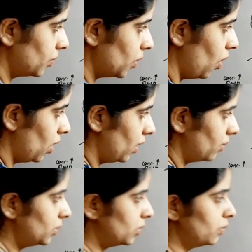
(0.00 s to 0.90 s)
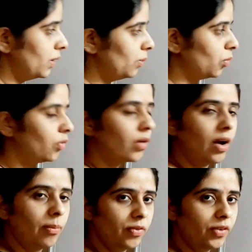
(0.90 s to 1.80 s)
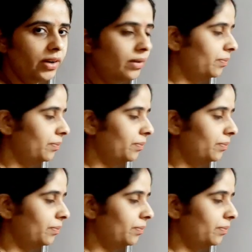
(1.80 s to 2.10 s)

columns will move upward.